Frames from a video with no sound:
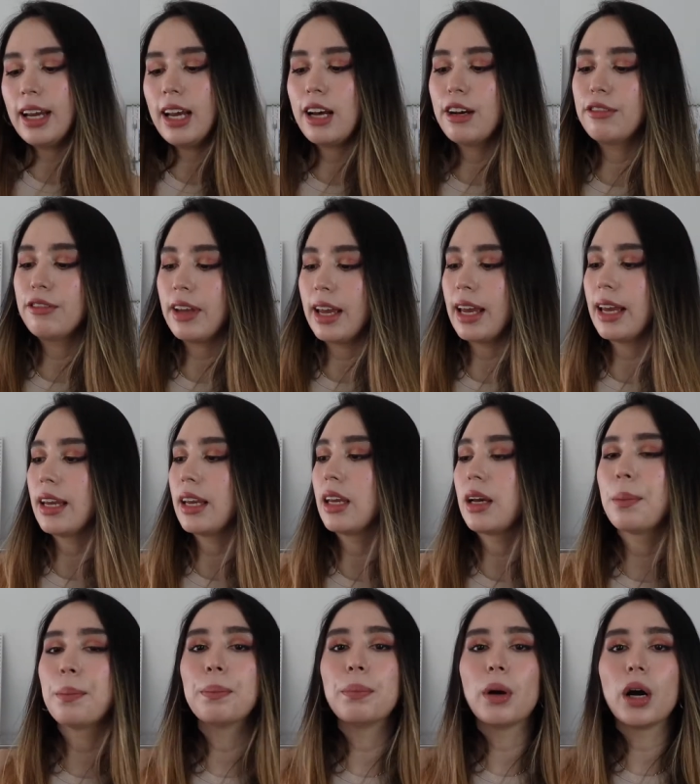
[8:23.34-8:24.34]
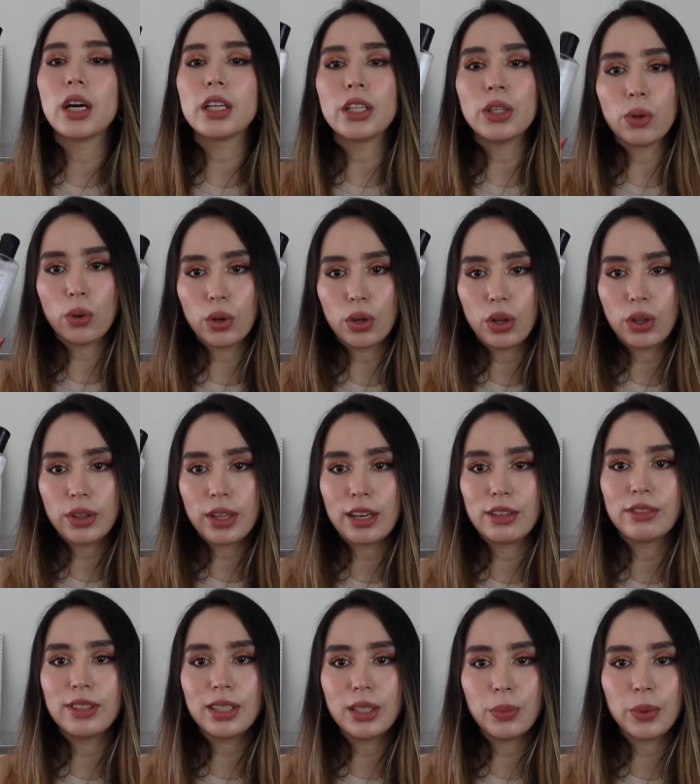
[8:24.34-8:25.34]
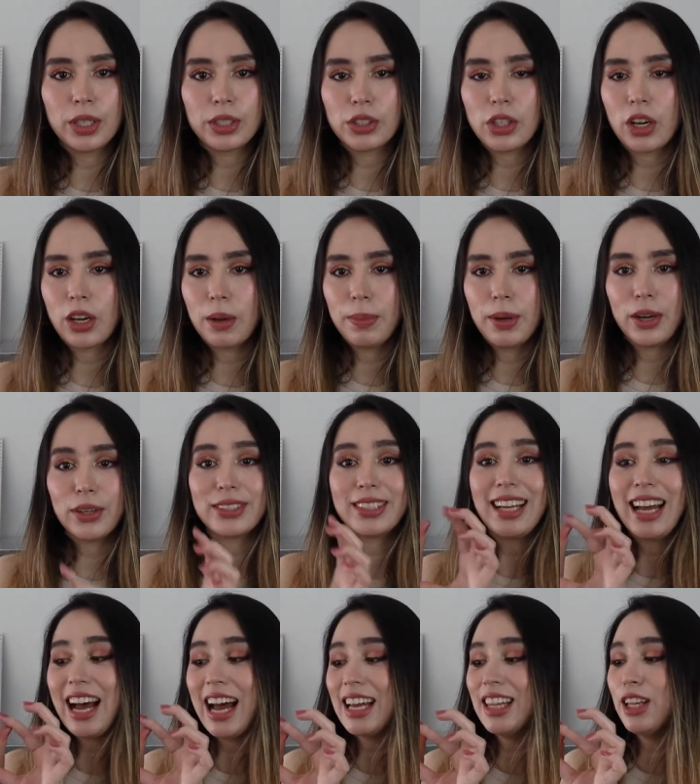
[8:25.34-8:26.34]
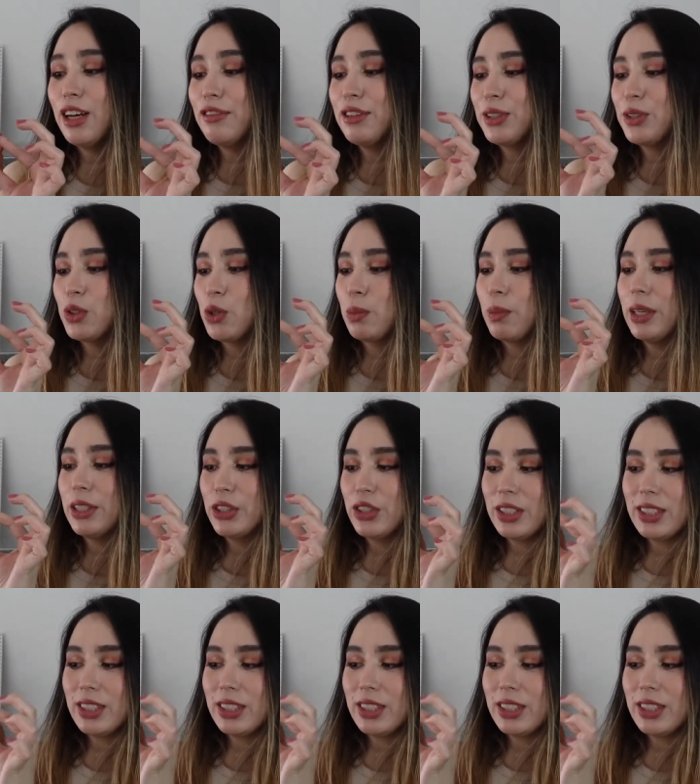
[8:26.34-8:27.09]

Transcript: have a body oil that I really want to talk about. I love it so much.